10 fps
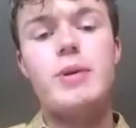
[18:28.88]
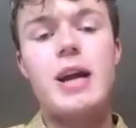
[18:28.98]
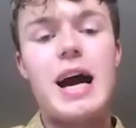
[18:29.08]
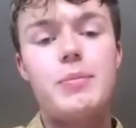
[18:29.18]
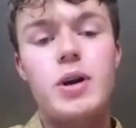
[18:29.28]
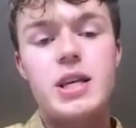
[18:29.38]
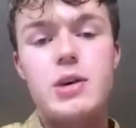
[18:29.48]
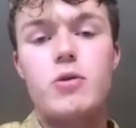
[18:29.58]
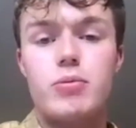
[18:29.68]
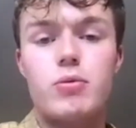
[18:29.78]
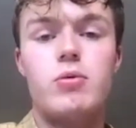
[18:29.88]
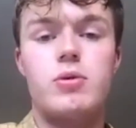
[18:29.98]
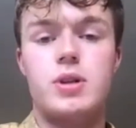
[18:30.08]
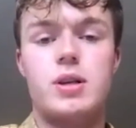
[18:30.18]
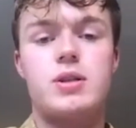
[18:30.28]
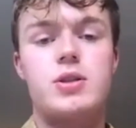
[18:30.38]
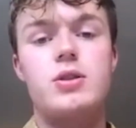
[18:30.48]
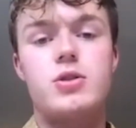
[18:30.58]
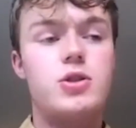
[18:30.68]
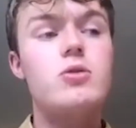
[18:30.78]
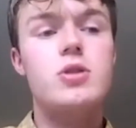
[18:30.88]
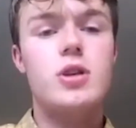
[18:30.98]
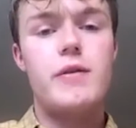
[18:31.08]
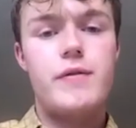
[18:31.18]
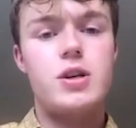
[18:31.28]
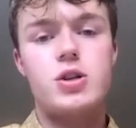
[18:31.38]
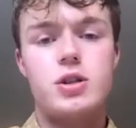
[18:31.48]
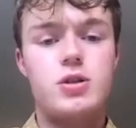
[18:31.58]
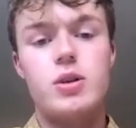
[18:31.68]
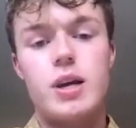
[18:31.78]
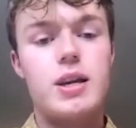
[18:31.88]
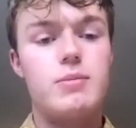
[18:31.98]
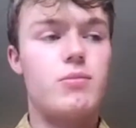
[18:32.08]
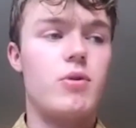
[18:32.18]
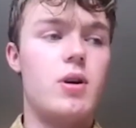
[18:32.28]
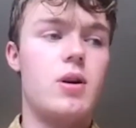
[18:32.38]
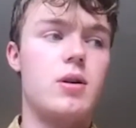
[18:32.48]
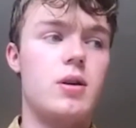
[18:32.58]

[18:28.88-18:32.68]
I had my year abroad. As soon as I finished doing Edinburgh,